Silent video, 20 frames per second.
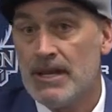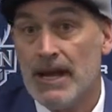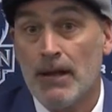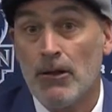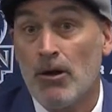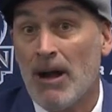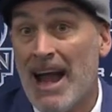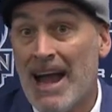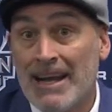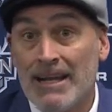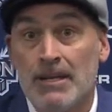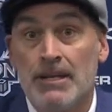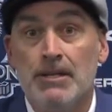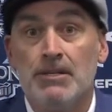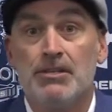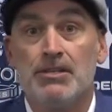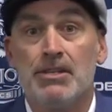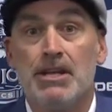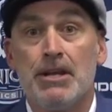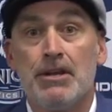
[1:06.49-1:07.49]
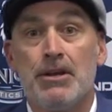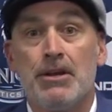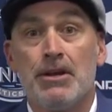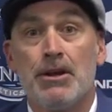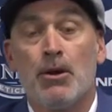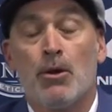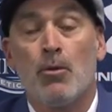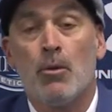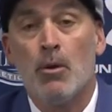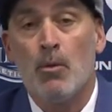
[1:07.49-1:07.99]
Taylor Heinicke's senior
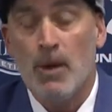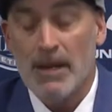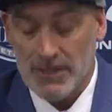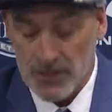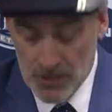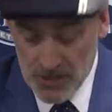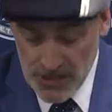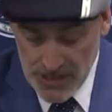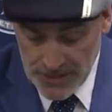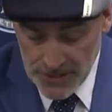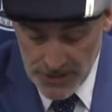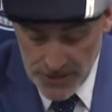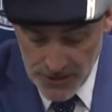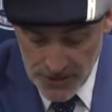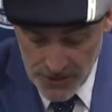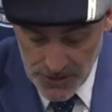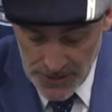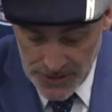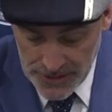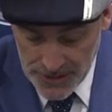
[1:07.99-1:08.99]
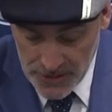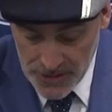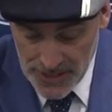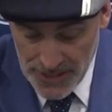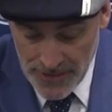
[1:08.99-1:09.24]
year, we went six and six.